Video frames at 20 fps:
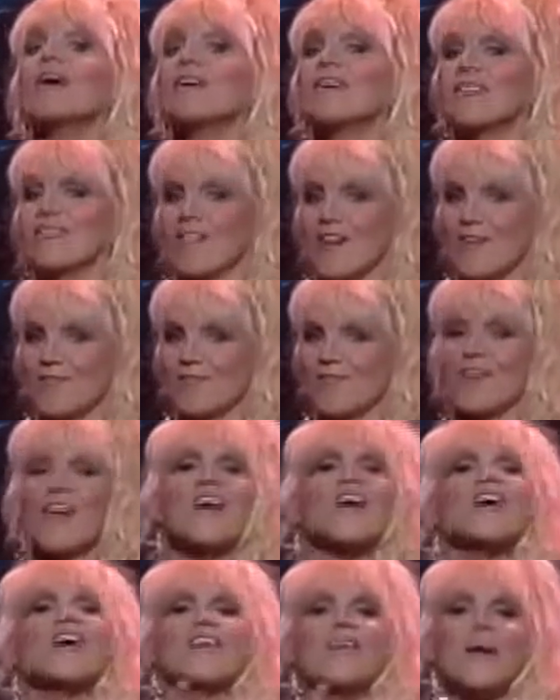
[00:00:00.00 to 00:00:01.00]
in love.
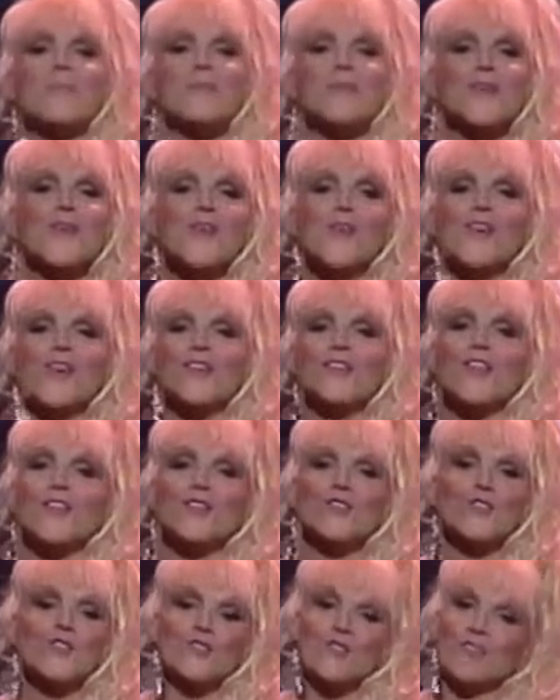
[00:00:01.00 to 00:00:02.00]
Capricorn,
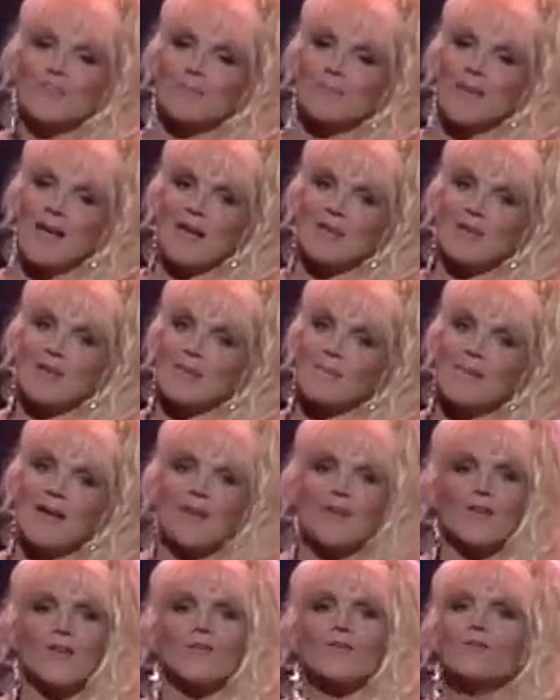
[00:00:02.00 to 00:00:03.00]
you feel better and
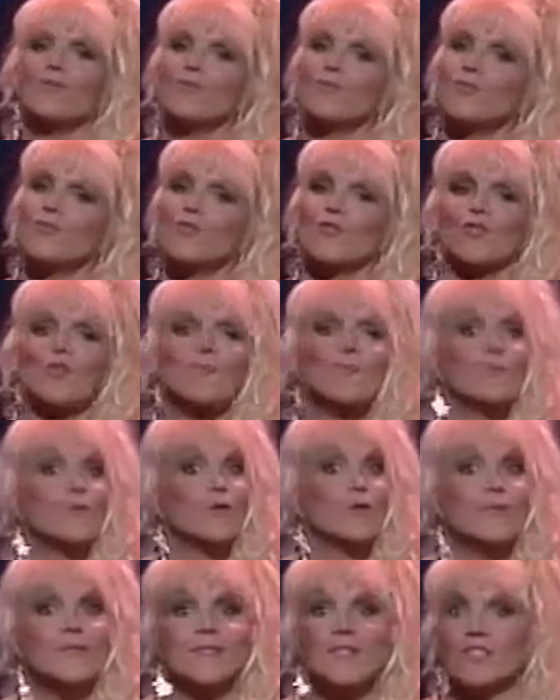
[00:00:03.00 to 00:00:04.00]
better. Oof, your
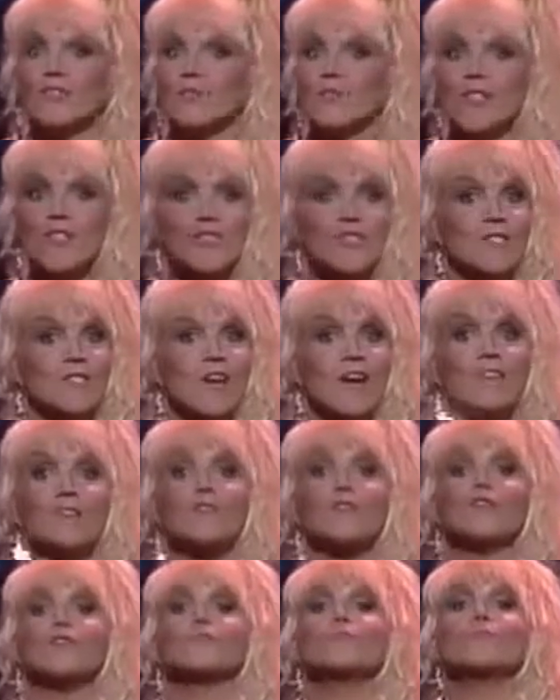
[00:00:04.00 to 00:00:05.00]
employment situations
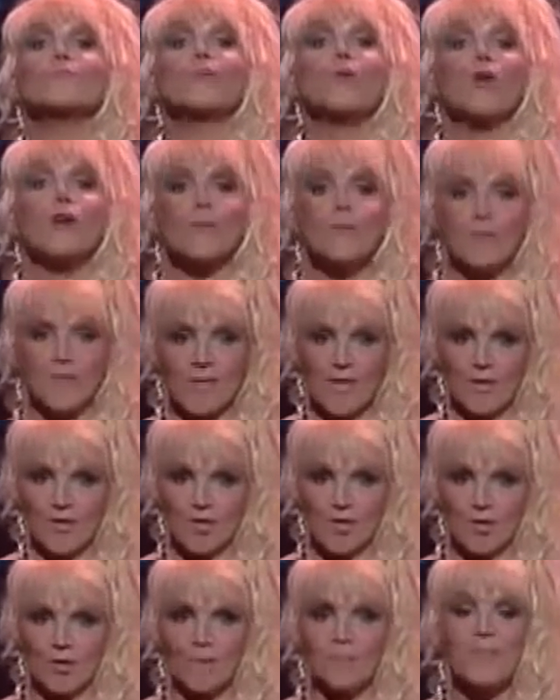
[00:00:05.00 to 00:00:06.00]
offers more
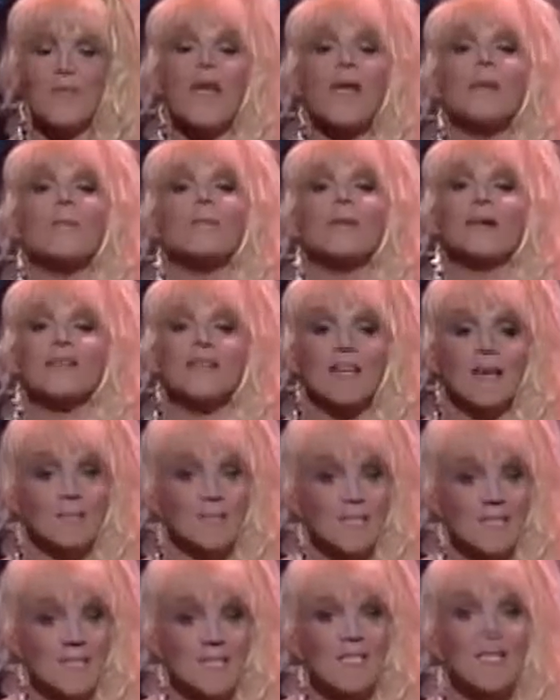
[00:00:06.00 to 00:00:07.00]
potential. Money
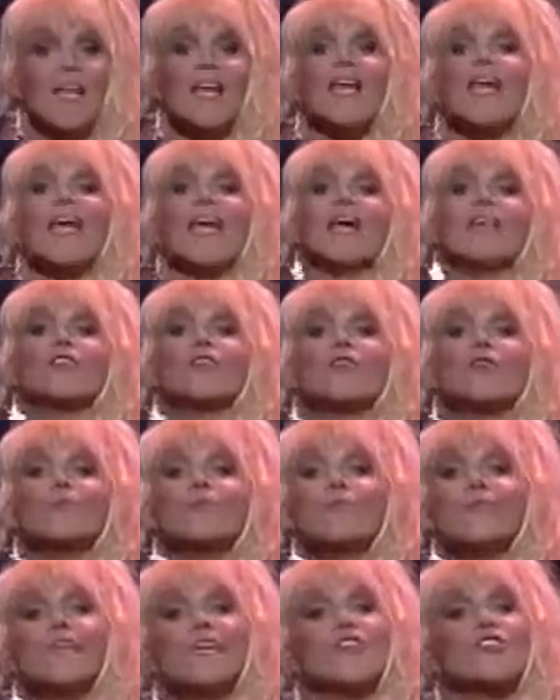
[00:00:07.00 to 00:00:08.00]
comes in, and
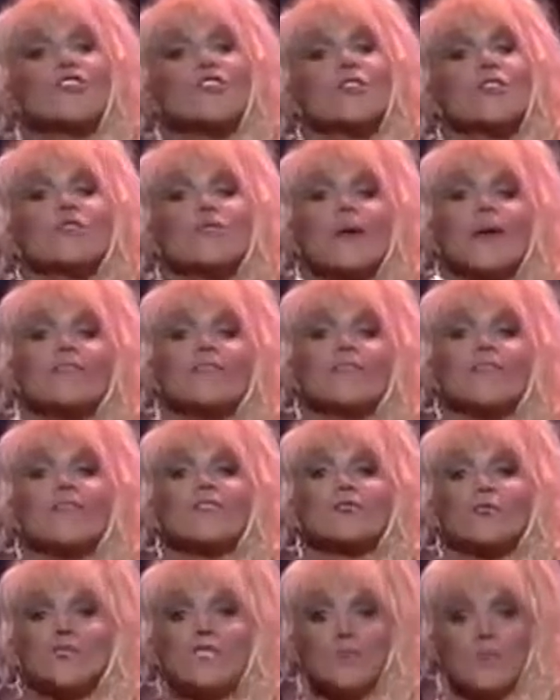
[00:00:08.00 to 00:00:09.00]
communication, traveling,
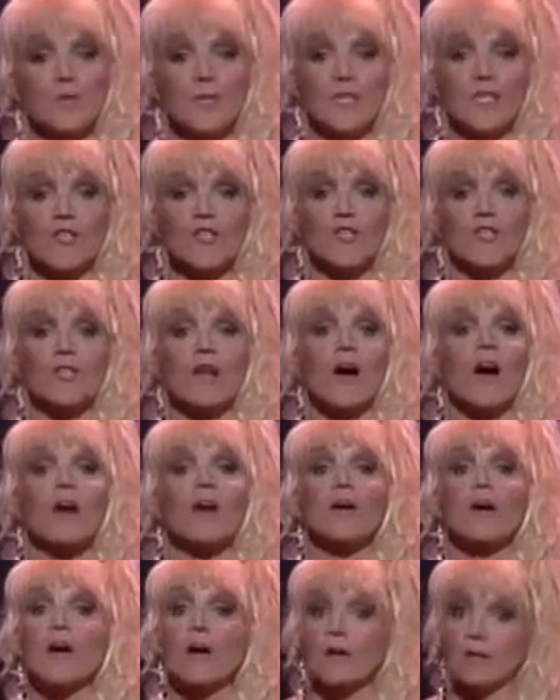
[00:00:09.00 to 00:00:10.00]
transportation
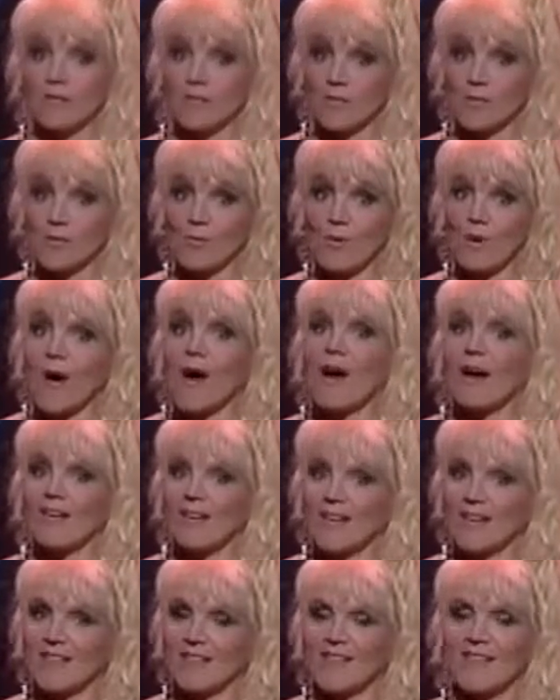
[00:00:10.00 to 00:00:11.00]
are also
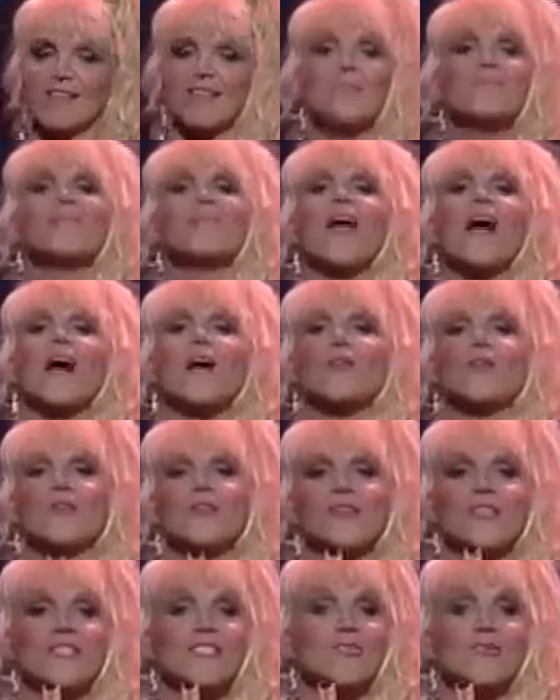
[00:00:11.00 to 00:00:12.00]
highlighted.
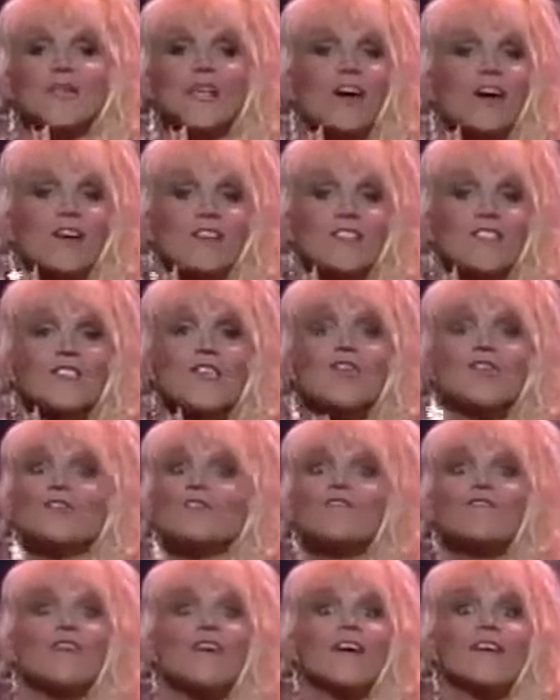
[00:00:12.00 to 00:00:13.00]
Aquarius, sweethearts,
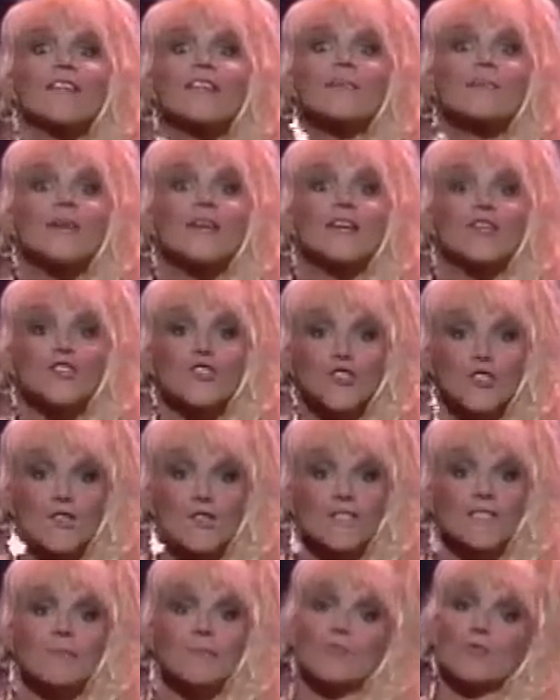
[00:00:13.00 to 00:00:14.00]
you finally make a
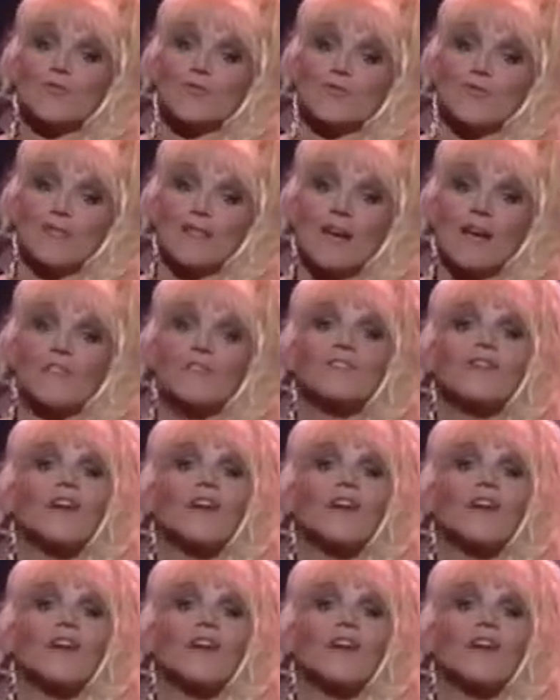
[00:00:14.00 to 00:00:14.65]
choice in personal life